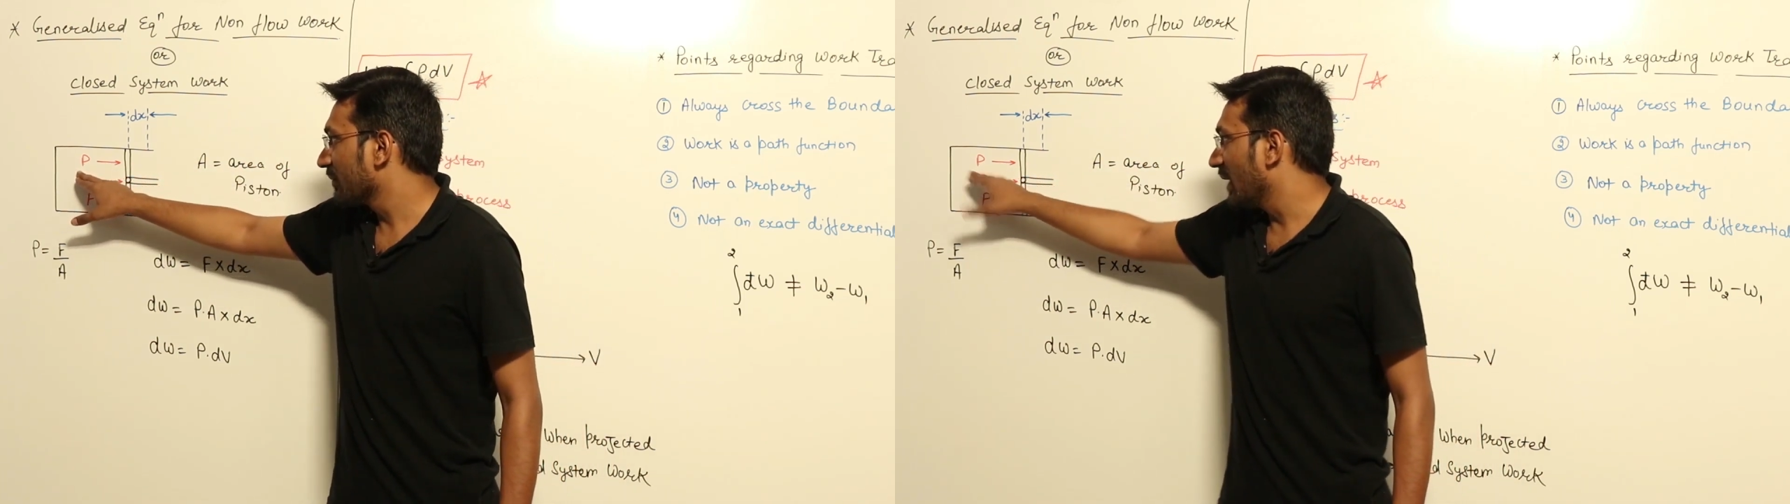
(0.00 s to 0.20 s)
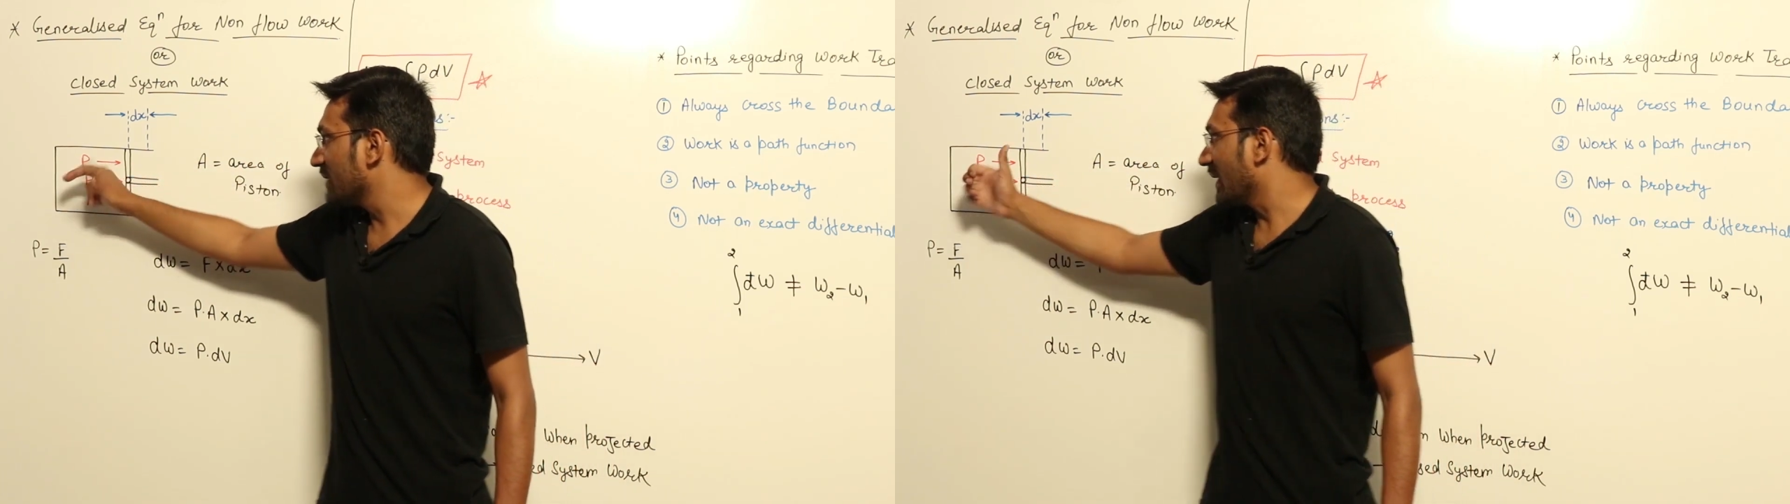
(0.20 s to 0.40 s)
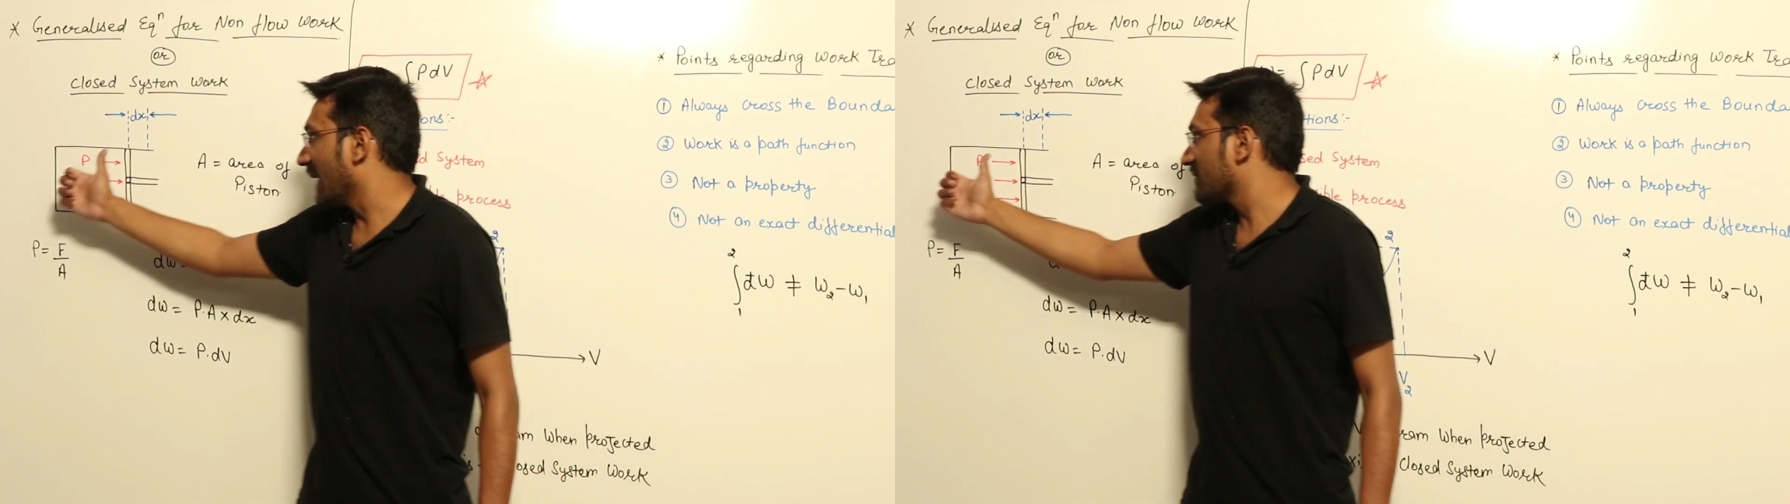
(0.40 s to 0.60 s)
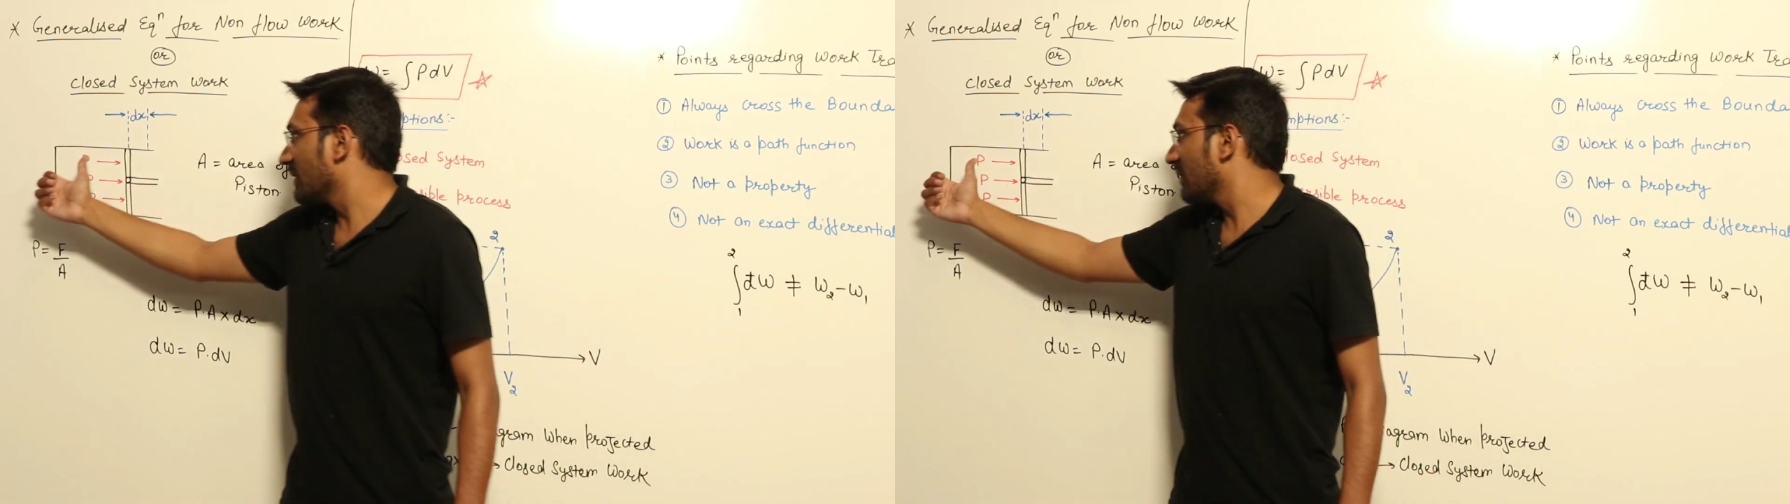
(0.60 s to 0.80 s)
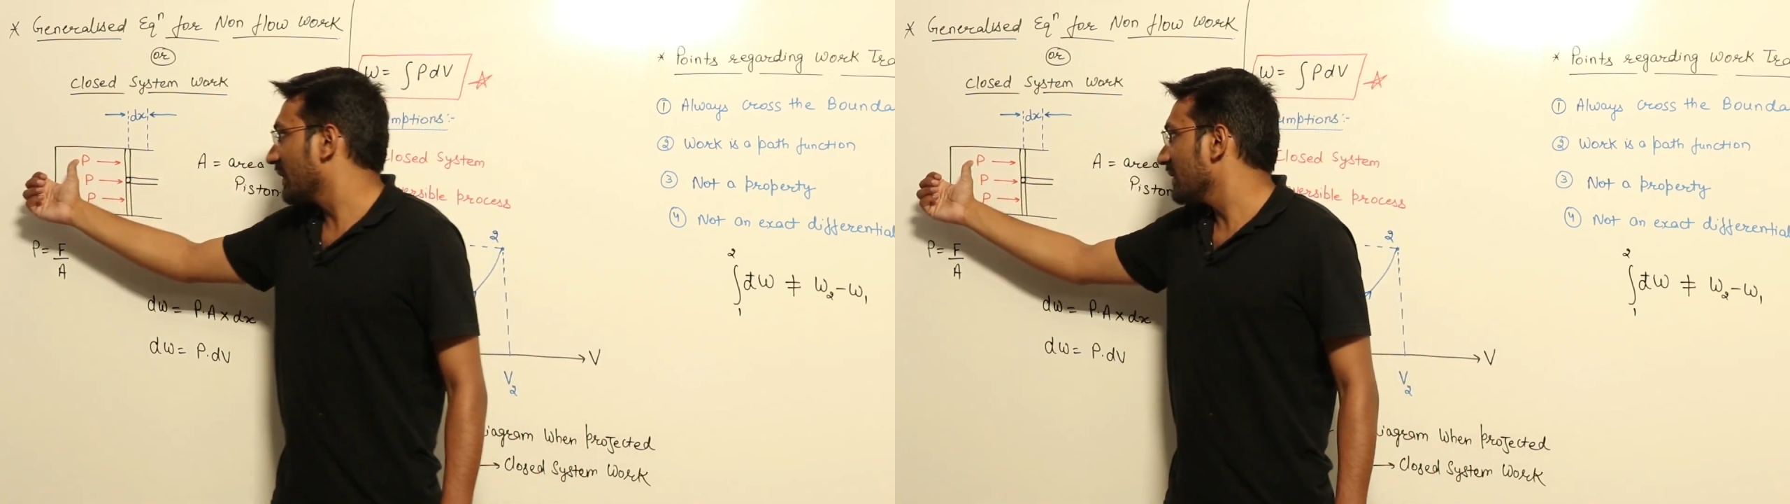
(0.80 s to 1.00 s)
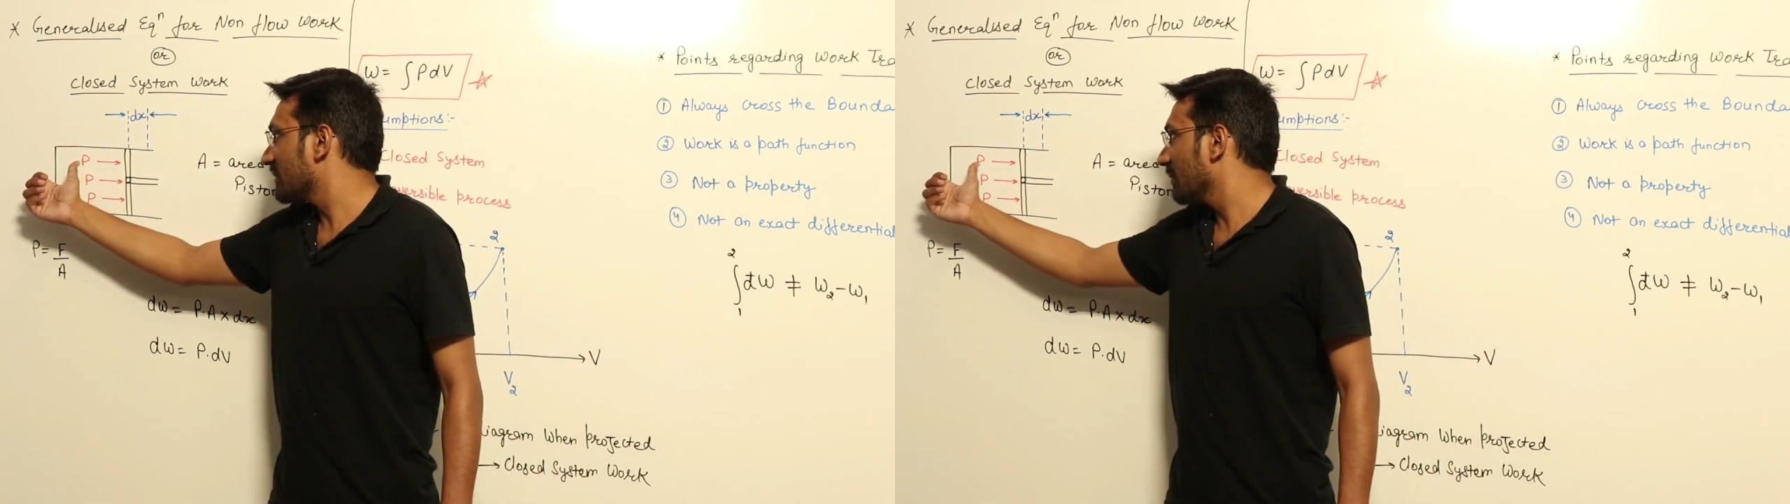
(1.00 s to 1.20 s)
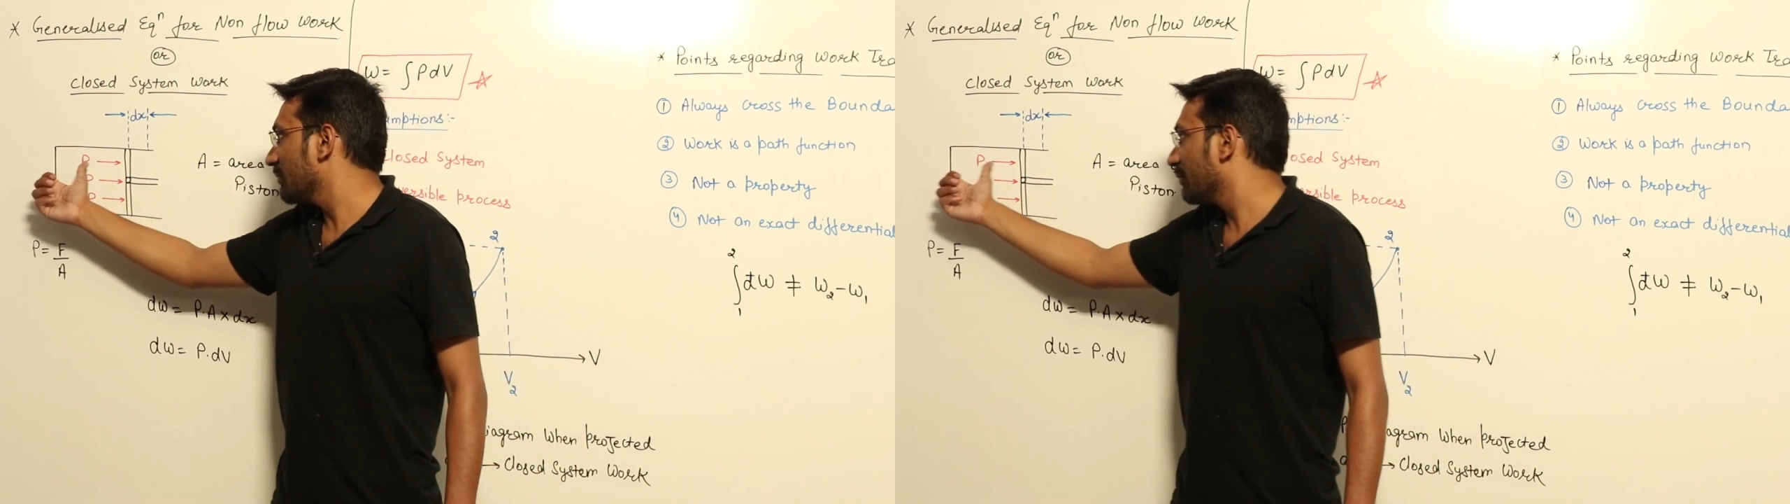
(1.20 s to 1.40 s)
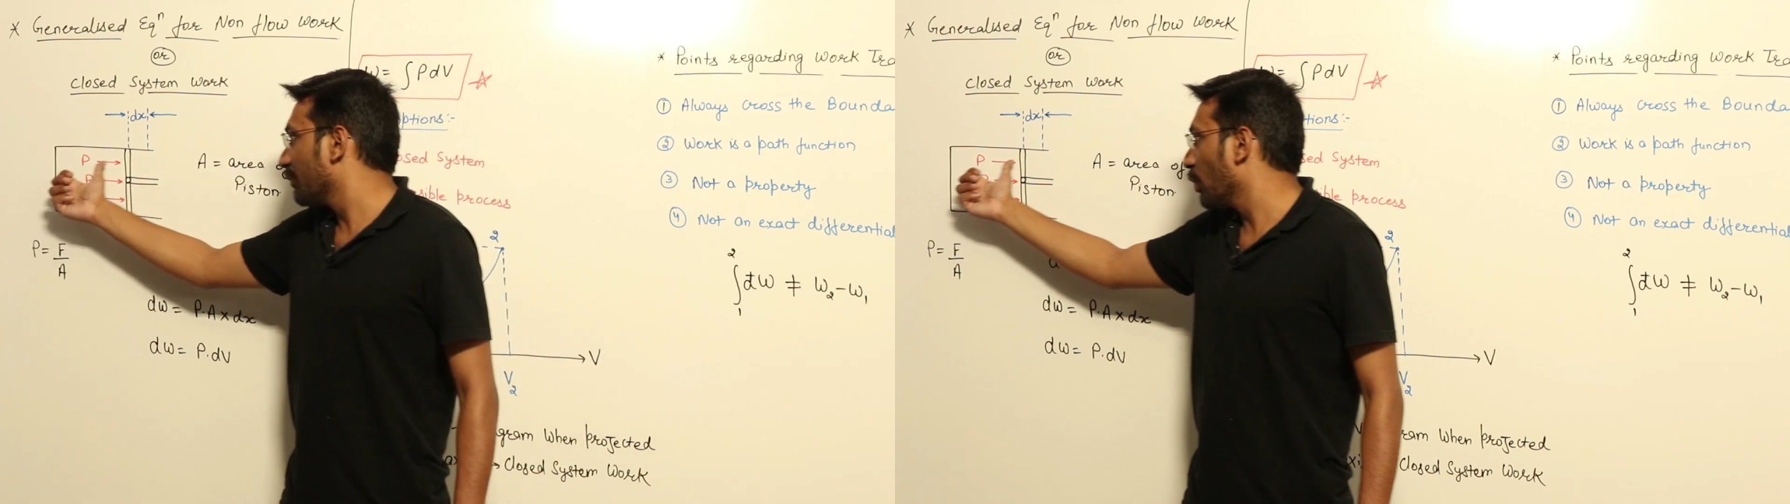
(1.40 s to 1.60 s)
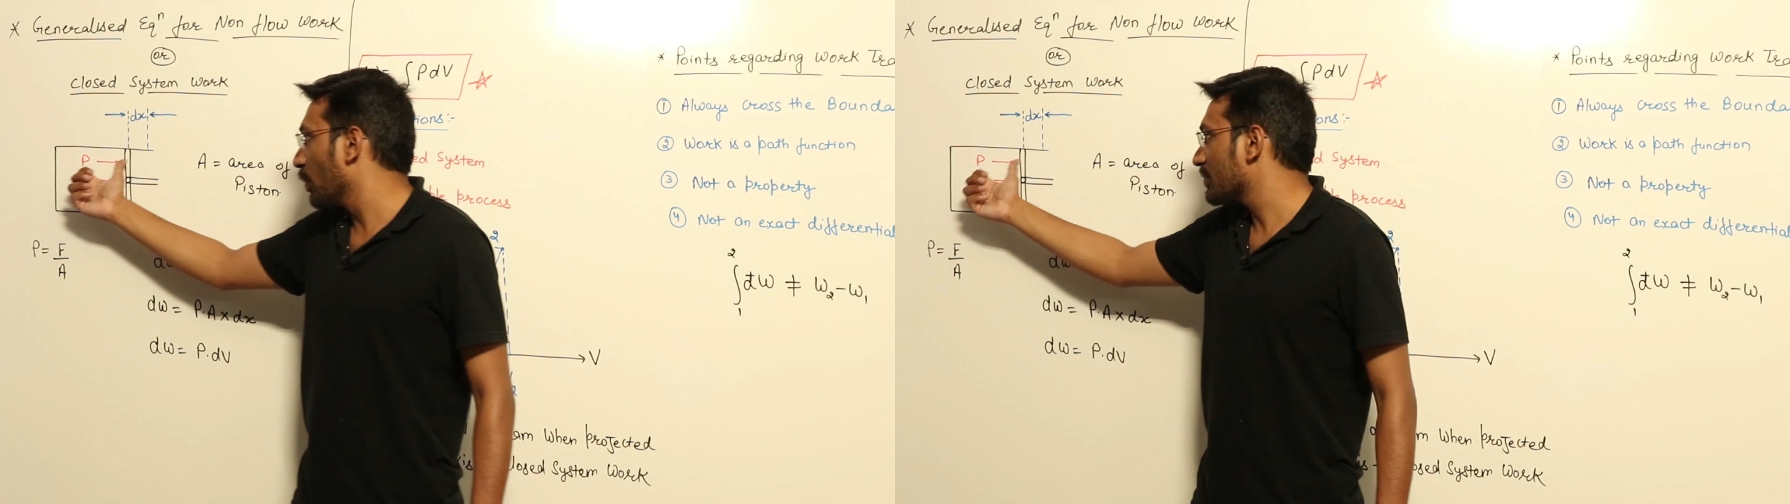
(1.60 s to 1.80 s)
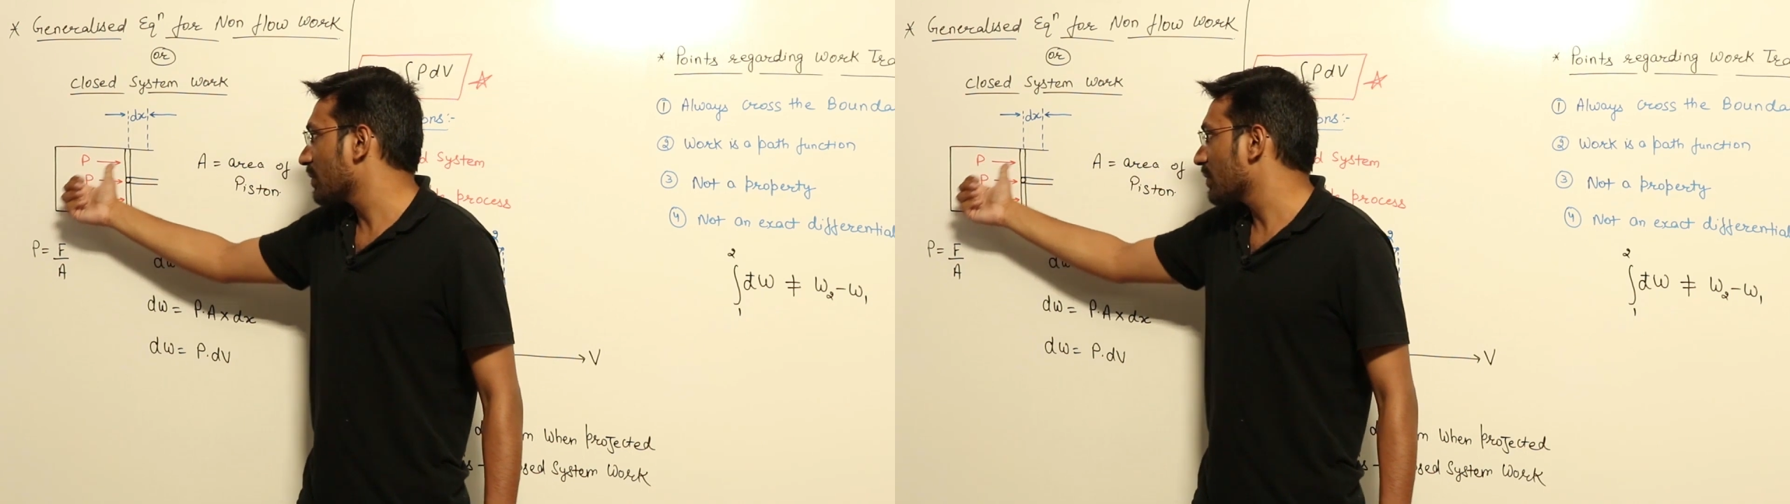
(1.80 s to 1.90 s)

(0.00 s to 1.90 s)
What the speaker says: is exerting some force